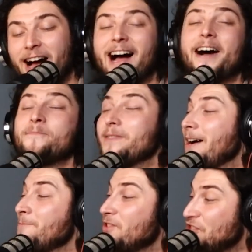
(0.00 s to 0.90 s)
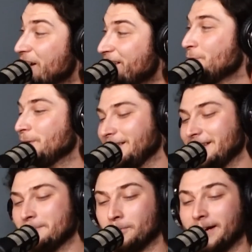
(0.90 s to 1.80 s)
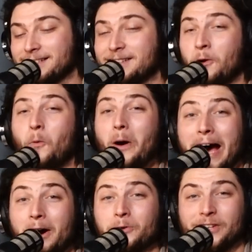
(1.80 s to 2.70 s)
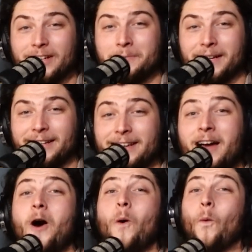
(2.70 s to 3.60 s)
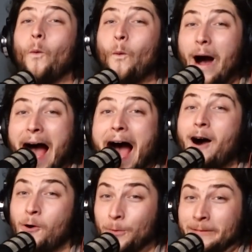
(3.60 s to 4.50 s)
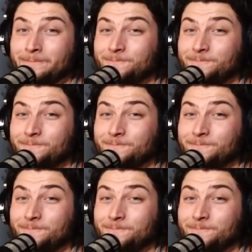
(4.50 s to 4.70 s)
I'm I'm genuinely impressed. Wow, Jelly Belly. Wow. Wow.